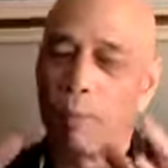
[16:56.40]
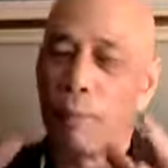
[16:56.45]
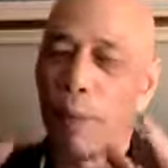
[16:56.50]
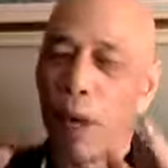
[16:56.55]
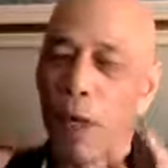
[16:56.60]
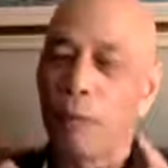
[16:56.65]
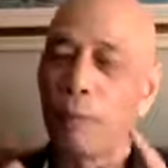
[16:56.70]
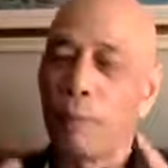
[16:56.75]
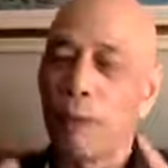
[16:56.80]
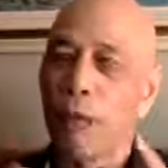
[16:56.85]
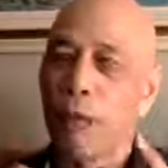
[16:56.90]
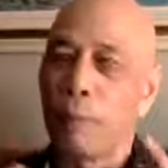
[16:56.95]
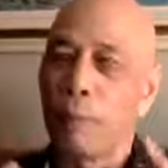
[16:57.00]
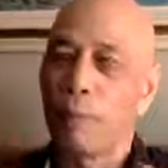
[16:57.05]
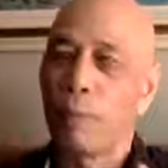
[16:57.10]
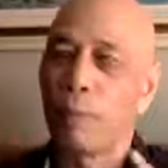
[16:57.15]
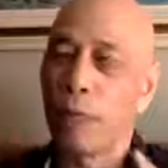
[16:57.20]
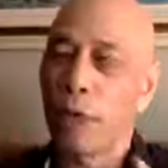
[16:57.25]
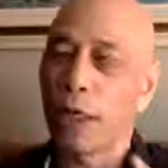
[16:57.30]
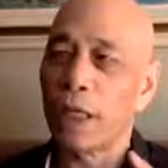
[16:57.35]
Bottom line
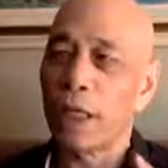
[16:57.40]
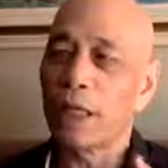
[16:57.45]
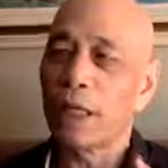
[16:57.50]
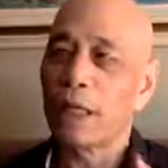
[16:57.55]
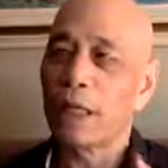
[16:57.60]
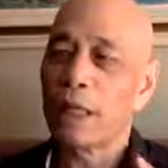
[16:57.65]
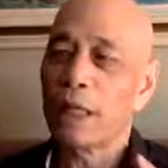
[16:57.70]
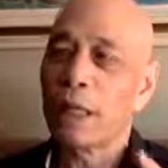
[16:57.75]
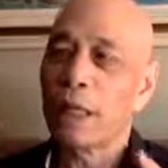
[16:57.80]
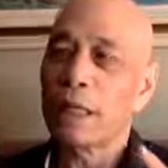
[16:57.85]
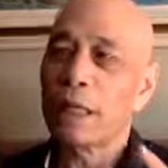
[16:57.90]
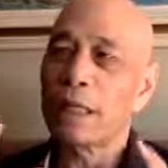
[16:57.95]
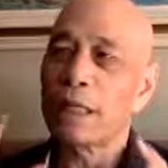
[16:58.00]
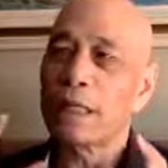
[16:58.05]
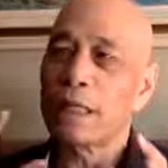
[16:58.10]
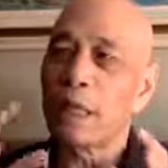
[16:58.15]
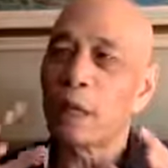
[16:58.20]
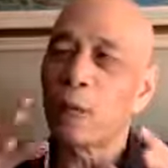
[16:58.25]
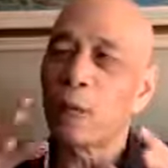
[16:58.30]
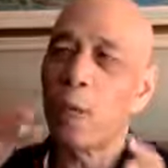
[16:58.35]
point is
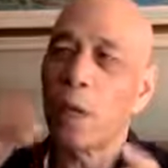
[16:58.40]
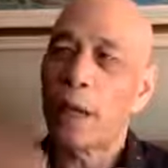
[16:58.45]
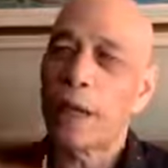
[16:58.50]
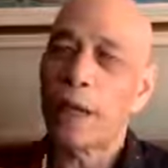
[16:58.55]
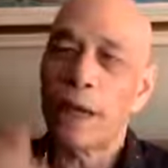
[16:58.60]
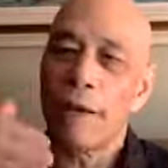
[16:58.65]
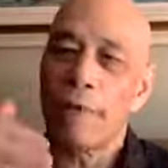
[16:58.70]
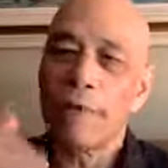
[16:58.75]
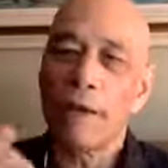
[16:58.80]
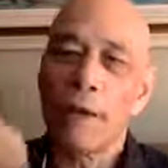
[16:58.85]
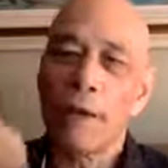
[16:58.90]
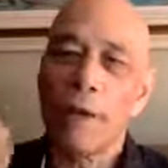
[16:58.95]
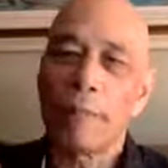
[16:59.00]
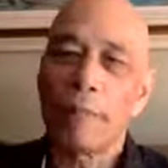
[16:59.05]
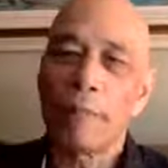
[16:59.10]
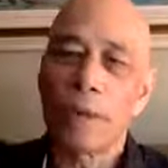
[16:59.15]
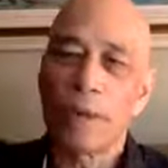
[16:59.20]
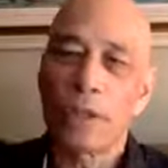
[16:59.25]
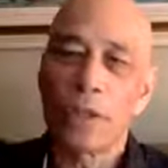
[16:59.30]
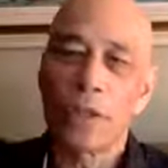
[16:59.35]
that whatever the
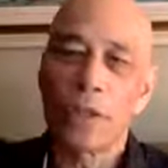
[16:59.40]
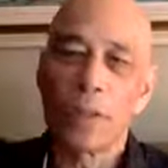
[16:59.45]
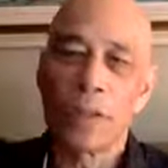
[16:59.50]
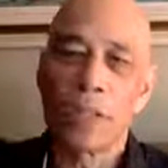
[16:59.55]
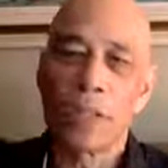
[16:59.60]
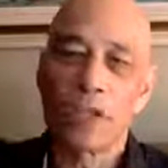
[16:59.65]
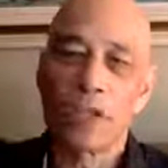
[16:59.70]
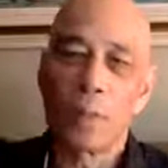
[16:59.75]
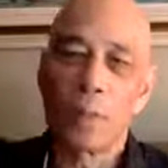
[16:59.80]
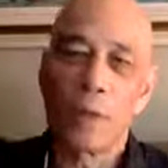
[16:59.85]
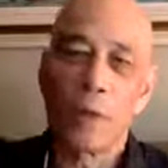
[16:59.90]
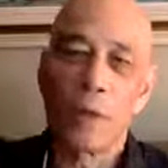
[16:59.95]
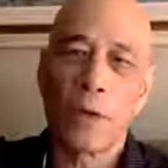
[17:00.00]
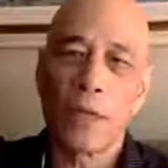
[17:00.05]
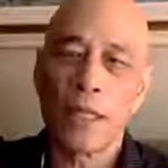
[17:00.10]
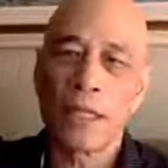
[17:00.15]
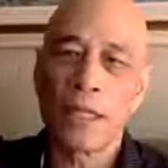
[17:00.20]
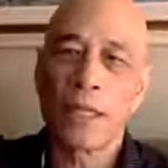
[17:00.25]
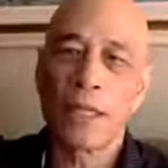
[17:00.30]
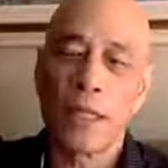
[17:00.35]
person's
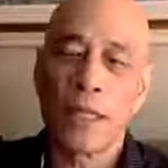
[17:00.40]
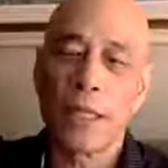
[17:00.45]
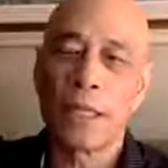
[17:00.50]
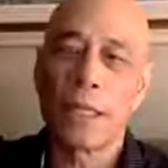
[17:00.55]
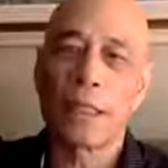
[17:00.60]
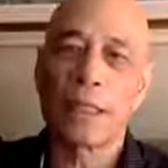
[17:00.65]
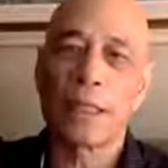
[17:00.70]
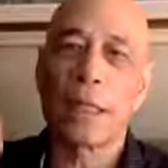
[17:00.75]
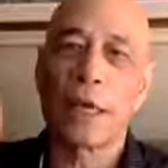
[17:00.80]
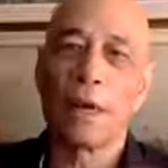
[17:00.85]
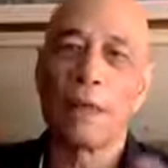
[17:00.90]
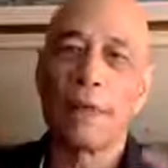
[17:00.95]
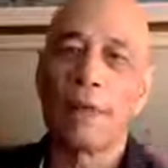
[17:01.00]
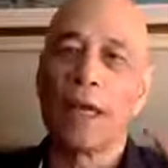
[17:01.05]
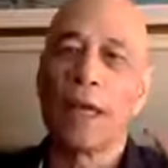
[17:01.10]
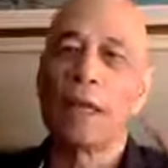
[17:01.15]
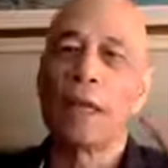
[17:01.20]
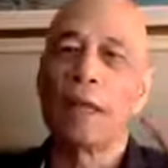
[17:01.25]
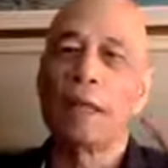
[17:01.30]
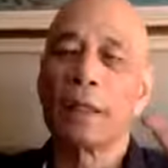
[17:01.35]
experience is of
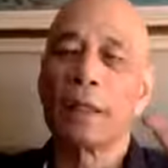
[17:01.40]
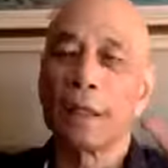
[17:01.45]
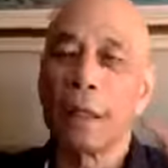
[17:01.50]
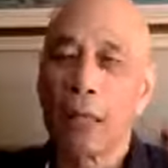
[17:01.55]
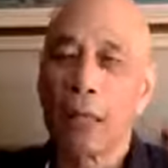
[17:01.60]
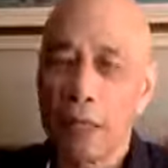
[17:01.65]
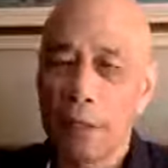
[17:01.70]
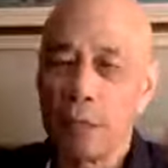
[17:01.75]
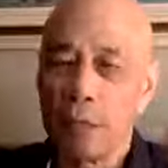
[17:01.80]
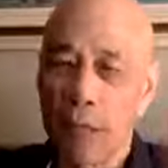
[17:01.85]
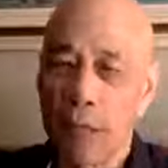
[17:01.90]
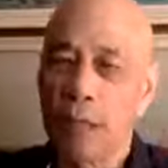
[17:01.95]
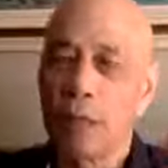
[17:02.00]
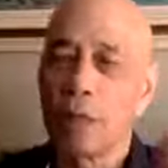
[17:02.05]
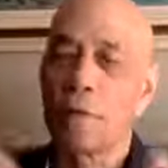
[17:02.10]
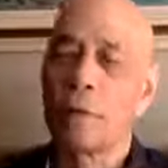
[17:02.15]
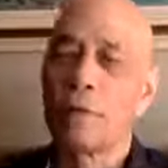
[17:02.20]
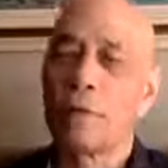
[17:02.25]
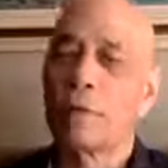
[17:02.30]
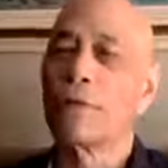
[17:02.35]
a light being,
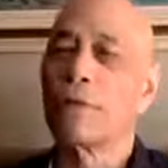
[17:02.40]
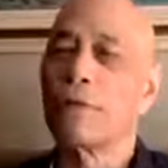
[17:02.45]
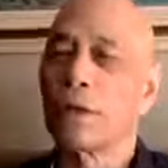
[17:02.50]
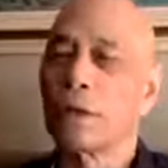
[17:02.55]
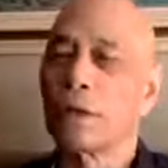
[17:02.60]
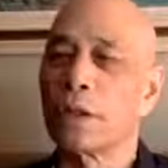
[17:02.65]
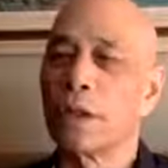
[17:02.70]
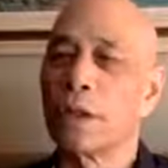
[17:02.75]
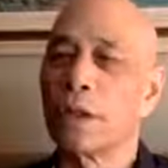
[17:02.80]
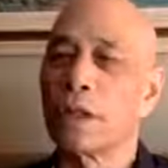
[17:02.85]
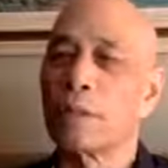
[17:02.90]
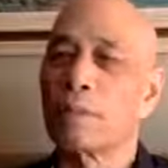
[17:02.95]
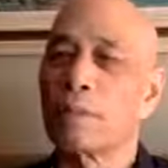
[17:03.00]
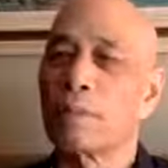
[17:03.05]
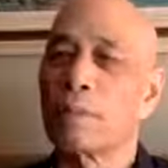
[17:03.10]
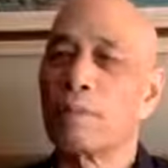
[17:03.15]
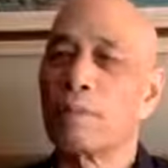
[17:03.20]
we'll refer to this